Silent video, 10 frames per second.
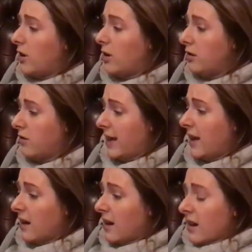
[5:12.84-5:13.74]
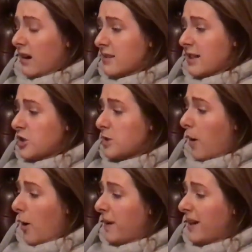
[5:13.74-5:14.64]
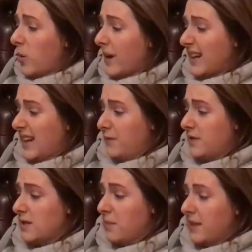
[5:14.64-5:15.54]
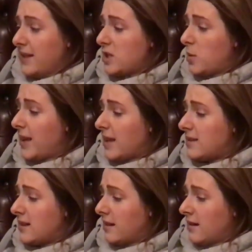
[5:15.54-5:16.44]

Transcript: hungry. Can't I just pop in quickly for something to eat?